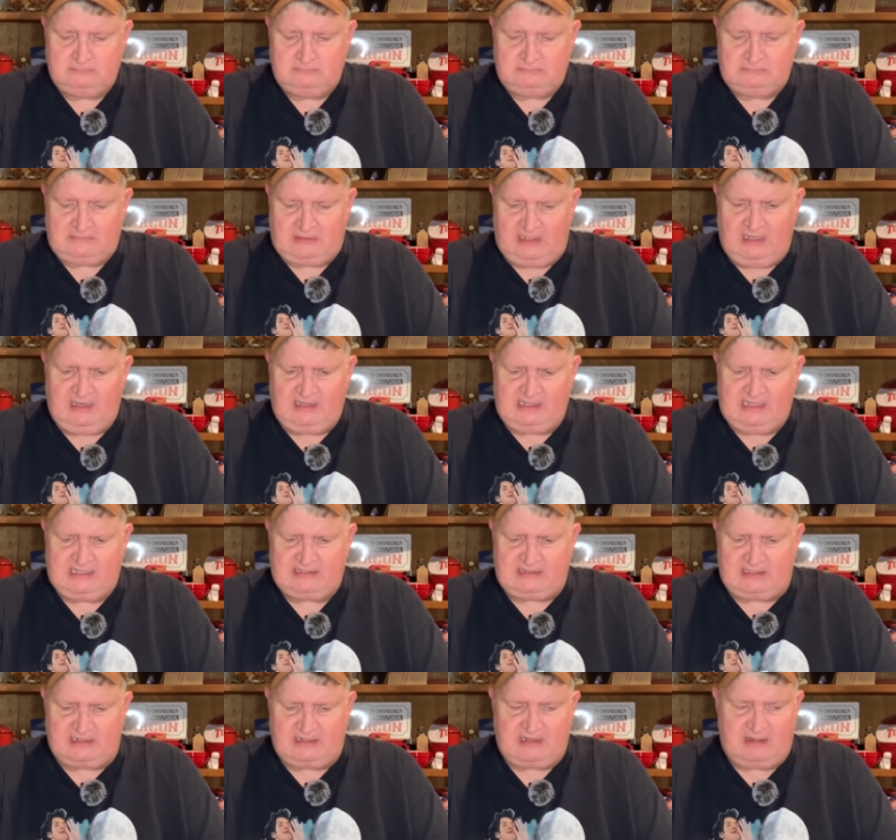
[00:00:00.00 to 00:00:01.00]
I like
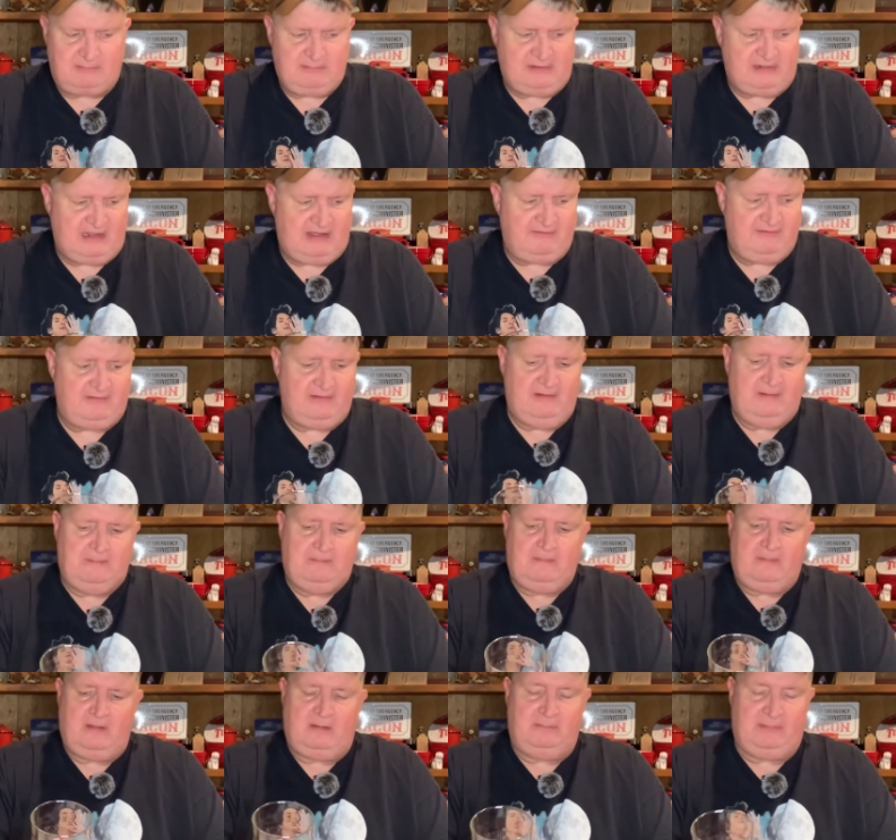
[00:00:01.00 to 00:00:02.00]
that. I mean,
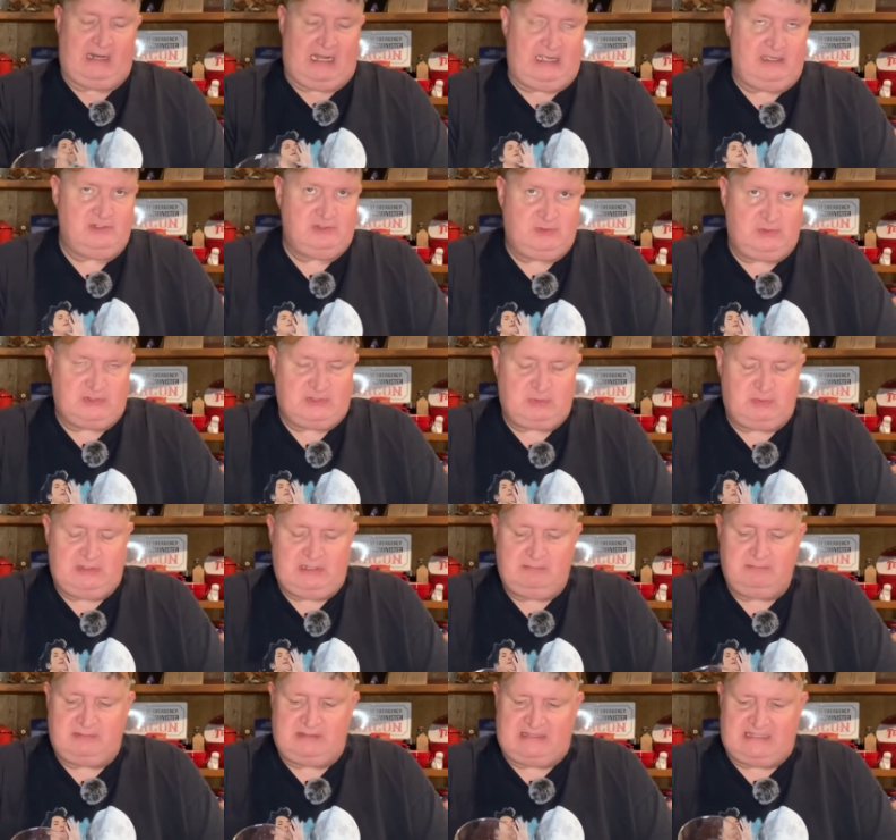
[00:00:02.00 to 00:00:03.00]
I enjoy
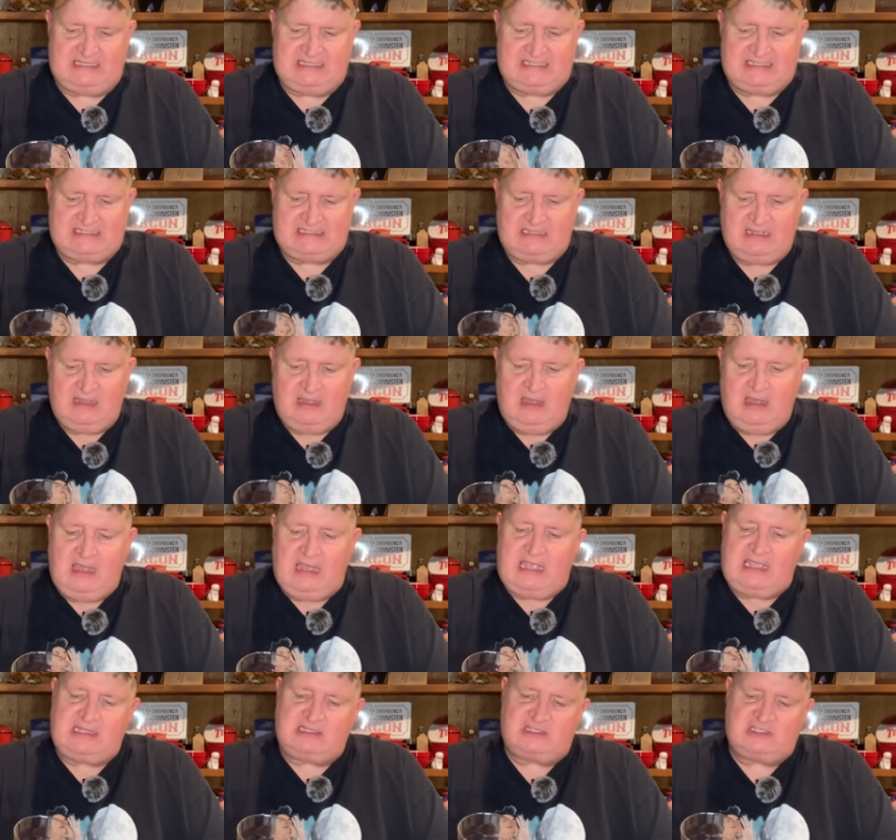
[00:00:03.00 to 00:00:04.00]
sweet, but
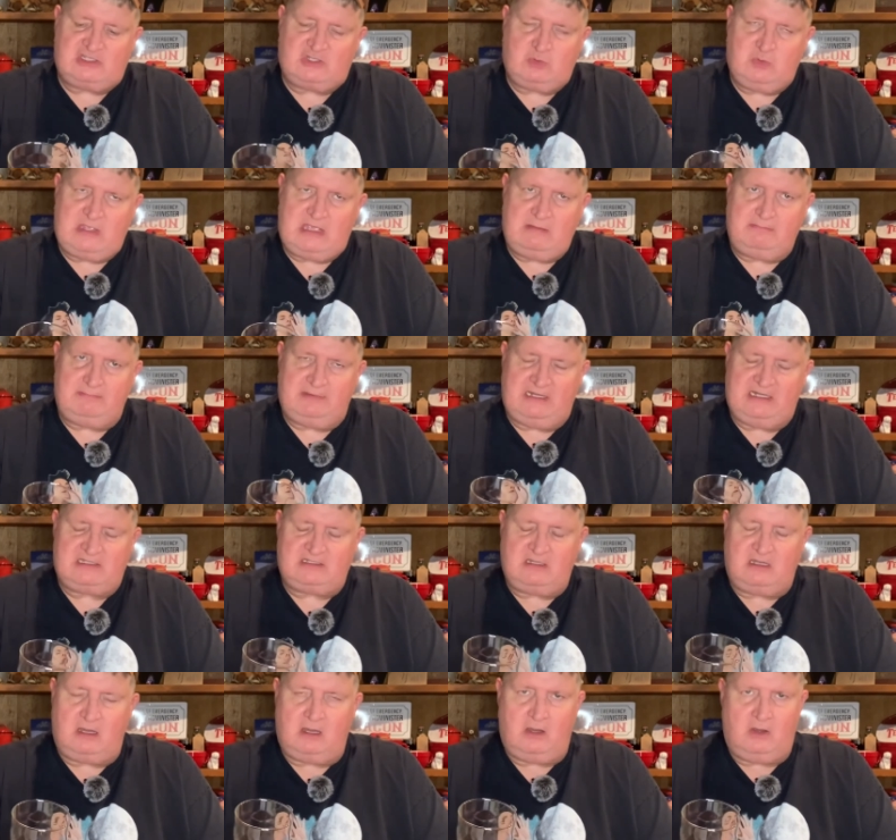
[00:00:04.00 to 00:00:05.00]
it's sweet, but it's
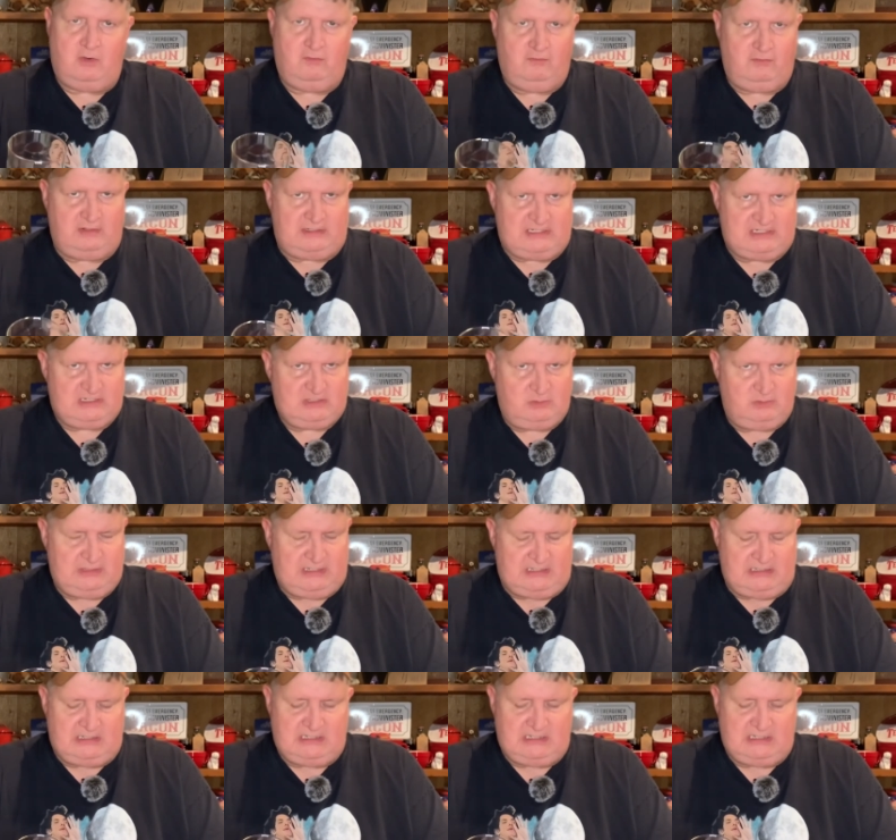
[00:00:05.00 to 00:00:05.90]
not overly sweet.